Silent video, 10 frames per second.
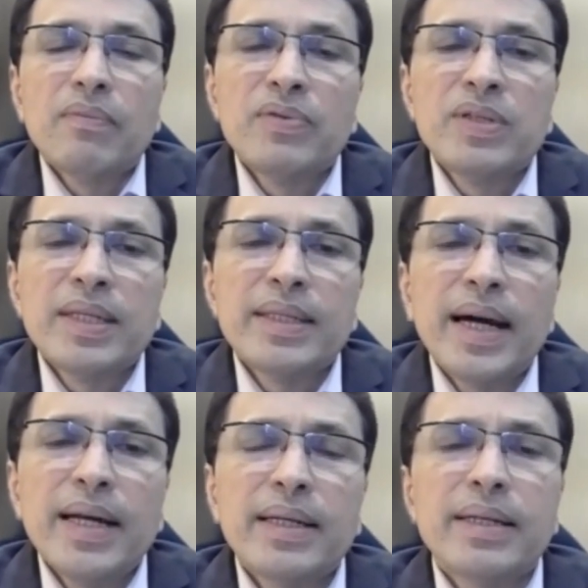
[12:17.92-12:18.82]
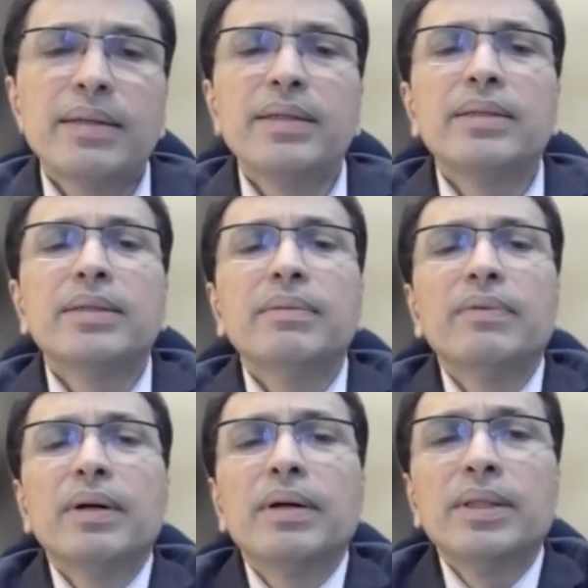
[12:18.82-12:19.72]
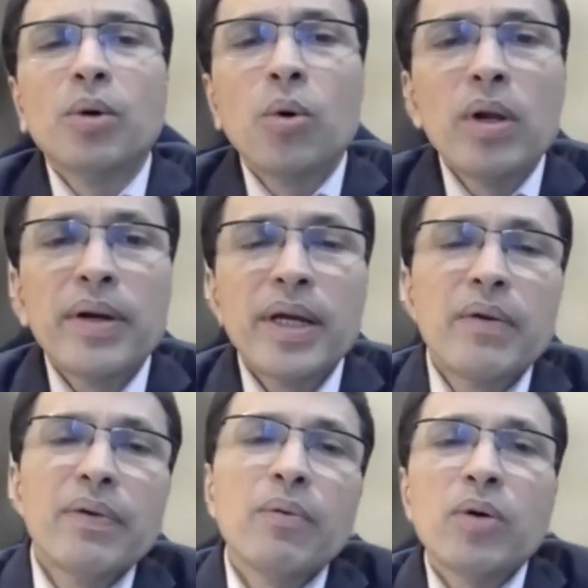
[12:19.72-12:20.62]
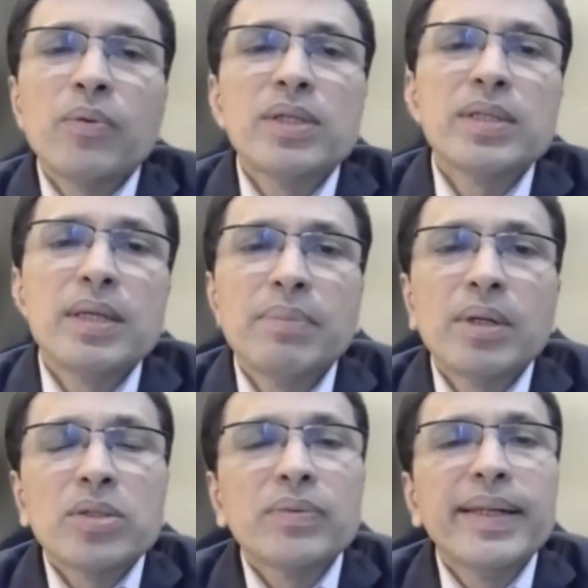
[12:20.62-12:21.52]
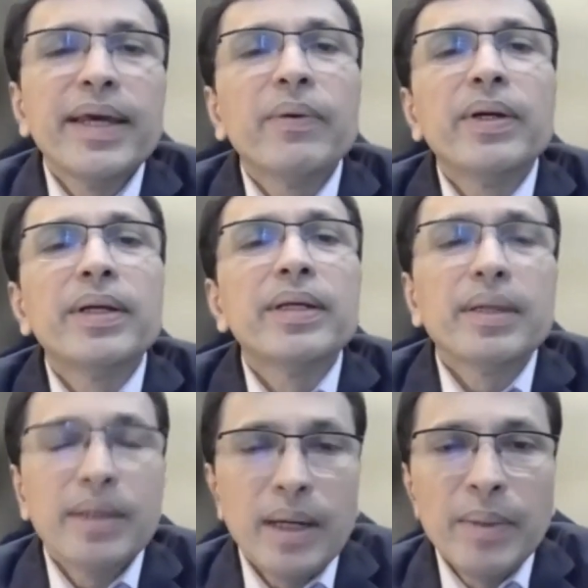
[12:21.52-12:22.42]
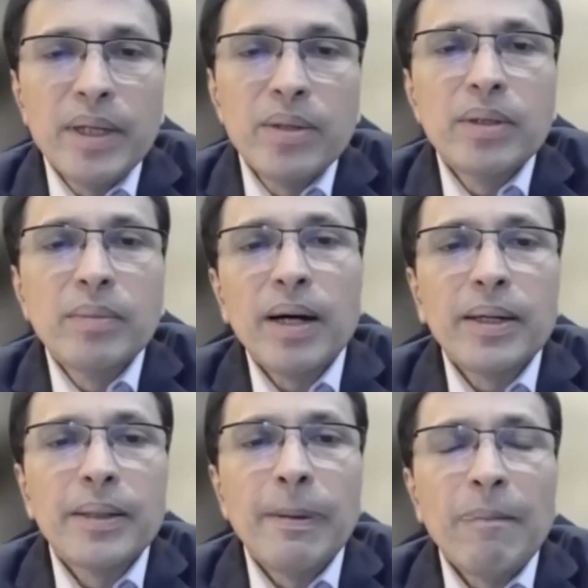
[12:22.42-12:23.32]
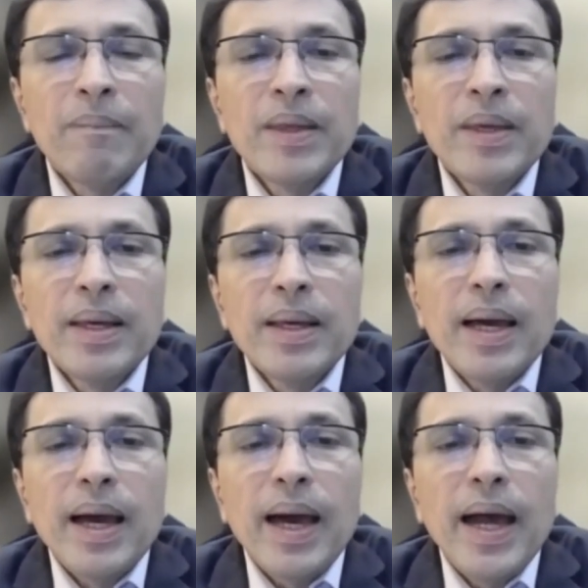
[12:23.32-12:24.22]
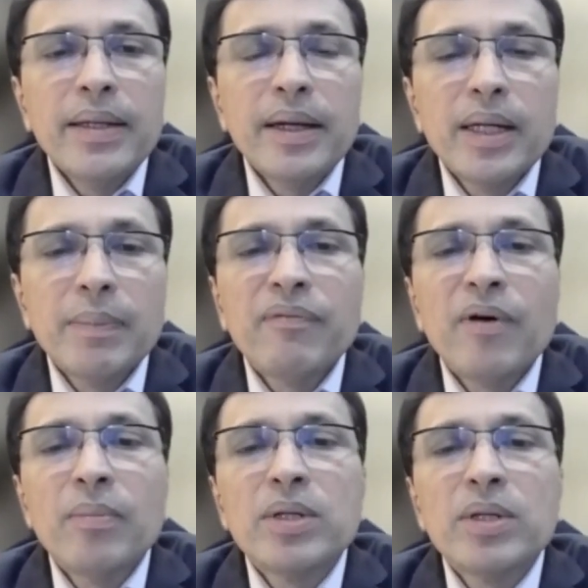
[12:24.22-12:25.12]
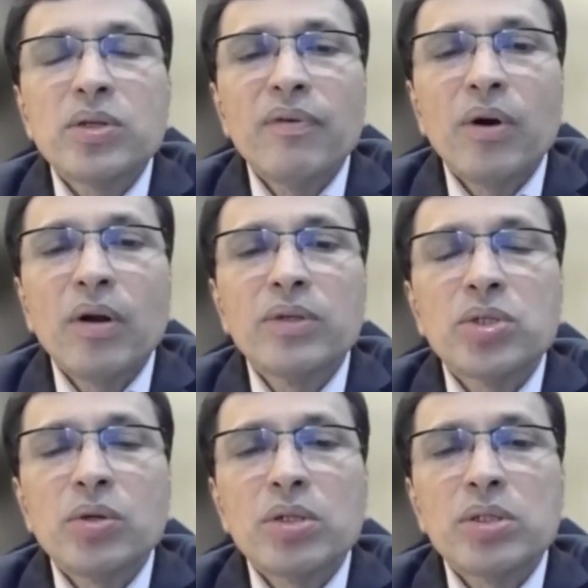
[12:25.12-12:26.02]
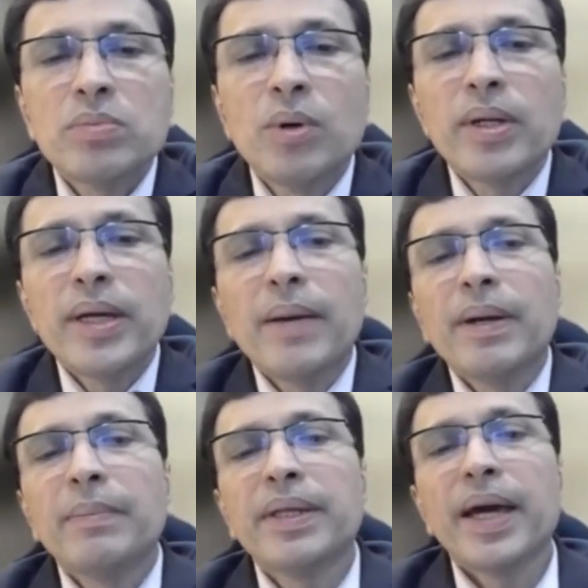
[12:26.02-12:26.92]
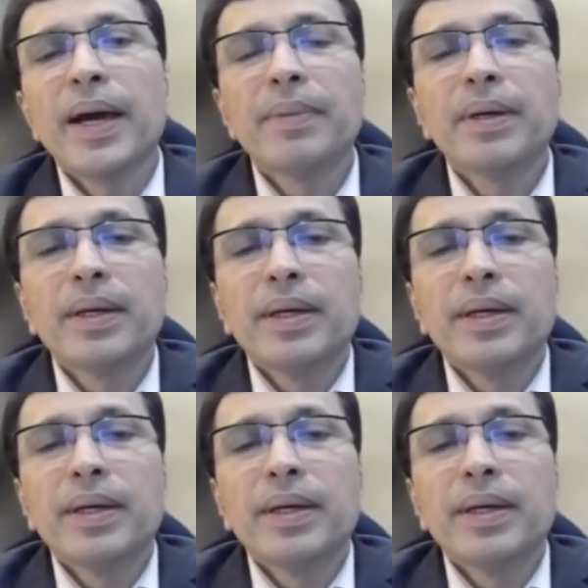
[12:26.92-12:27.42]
we've seen that the overall recovery, what we're seeing because of the liquidity coming into the market and the underperformance of a lot of these stocks, small cap and mid cap,